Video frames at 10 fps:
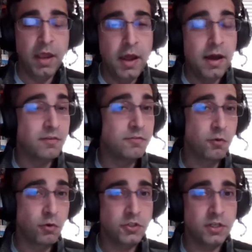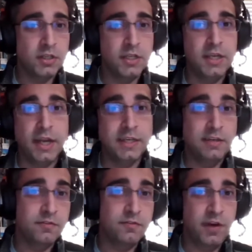Unfortunately, I
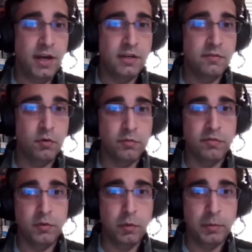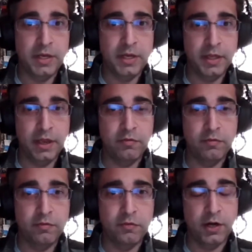didn't find a form fillable PDF
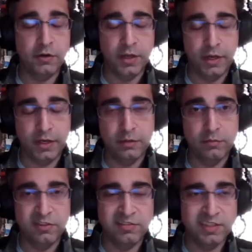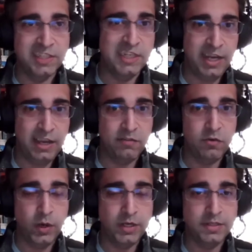for Iron Kingdoms and didn't have
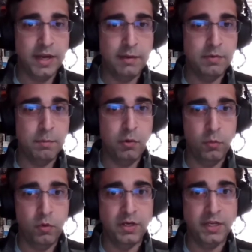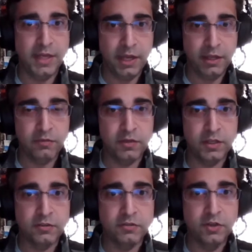quite time to put one together for
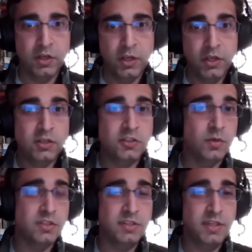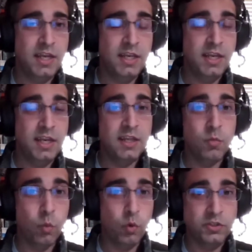this. So instead,
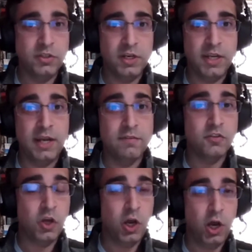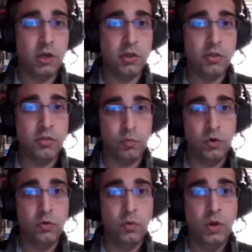we're just going to kind of talk
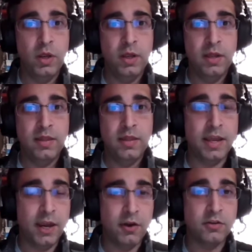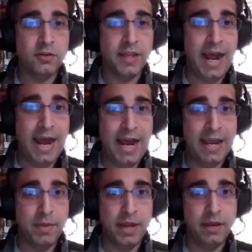through a character that I
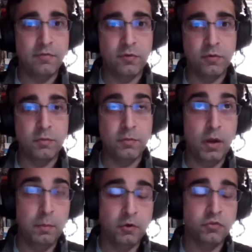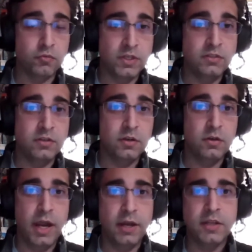made for a most recent
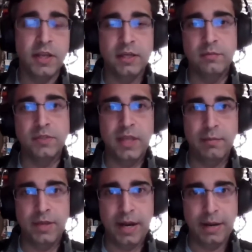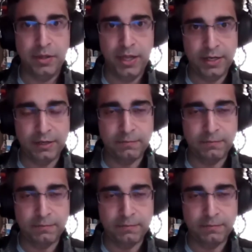Iron Kingdoms game that I played in.